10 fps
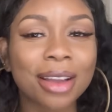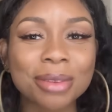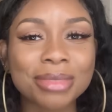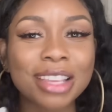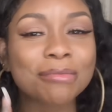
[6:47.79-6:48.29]
Not
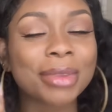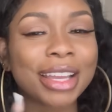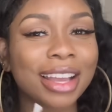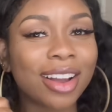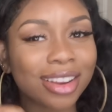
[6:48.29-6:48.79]
umpteen,
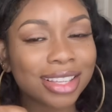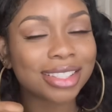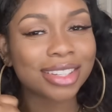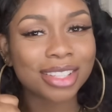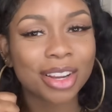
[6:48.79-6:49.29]
but all
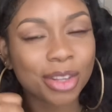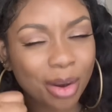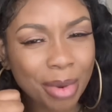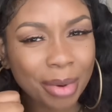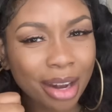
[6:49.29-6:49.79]
these years ago. Do
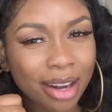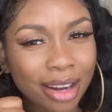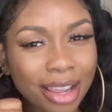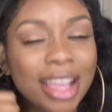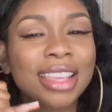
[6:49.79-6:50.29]
you remember her?
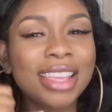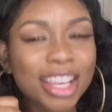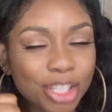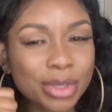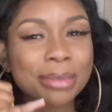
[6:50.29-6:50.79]

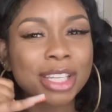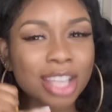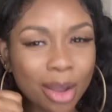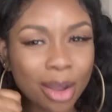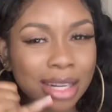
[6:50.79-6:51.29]
Yeah, she was the
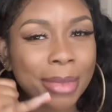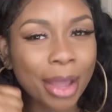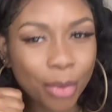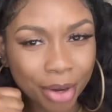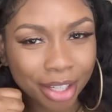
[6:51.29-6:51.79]
bitch always in the
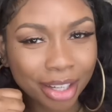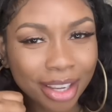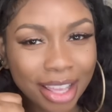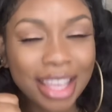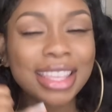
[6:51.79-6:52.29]
back corner.
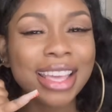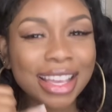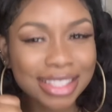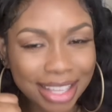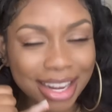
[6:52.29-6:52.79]

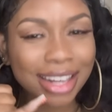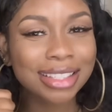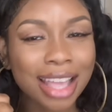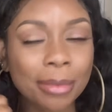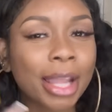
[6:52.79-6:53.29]
Yeah, sitting at
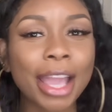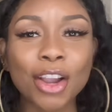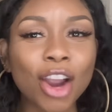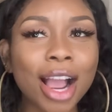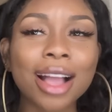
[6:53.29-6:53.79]
the table.
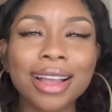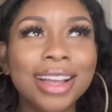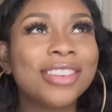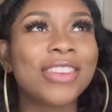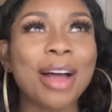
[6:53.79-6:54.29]
Like,
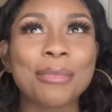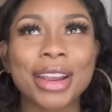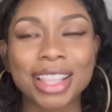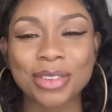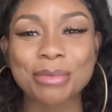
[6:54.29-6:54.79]
girl, I
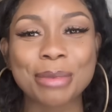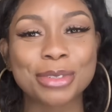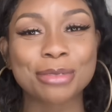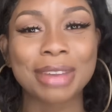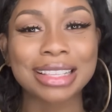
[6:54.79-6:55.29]
barely
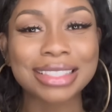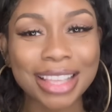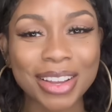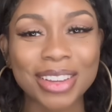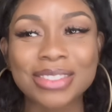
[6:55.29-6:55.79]
remembered you
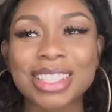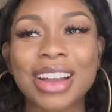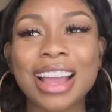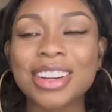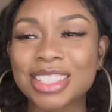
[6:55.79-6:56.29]
myself. So
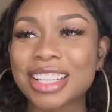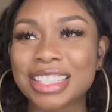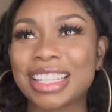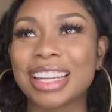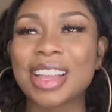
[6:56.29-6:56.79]
I know
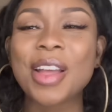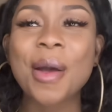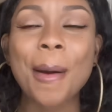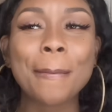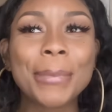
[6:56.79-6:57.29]
Chelsea did it.
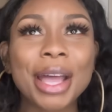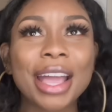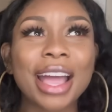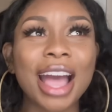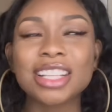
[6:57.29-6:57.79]

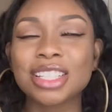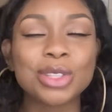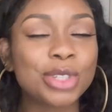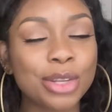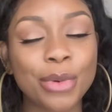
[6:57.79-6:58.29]
But I just
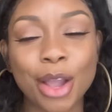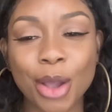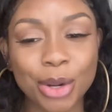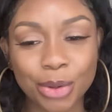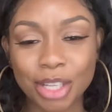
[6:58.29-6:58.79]
knew she wasn't
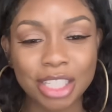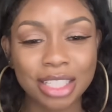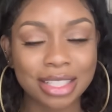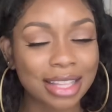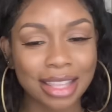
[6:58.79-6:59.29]
going to do it.
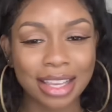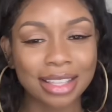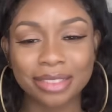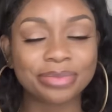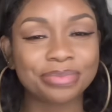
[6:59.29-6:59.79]
She's just not that.